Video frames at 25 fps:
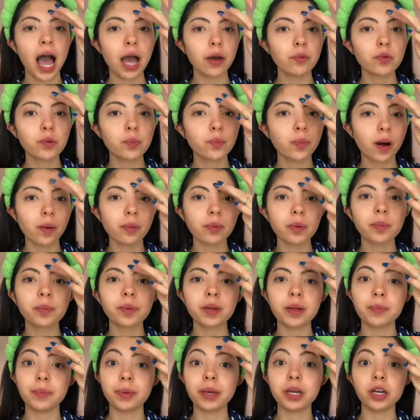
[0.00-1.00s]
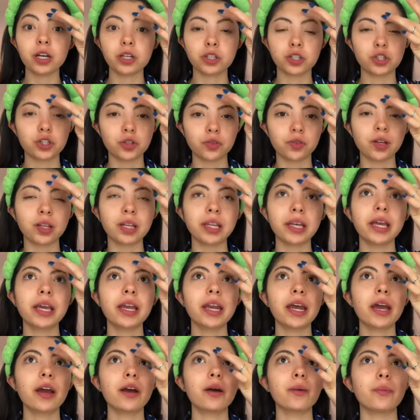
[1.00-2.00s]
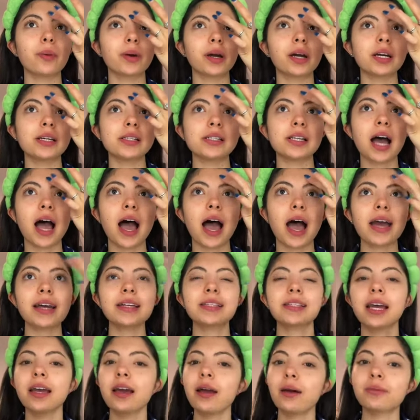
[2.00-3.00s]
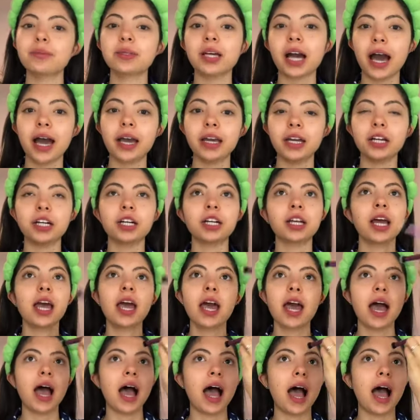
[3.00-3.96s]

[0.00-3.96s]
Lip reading: I would probably be a trillionaire because I say I'm tired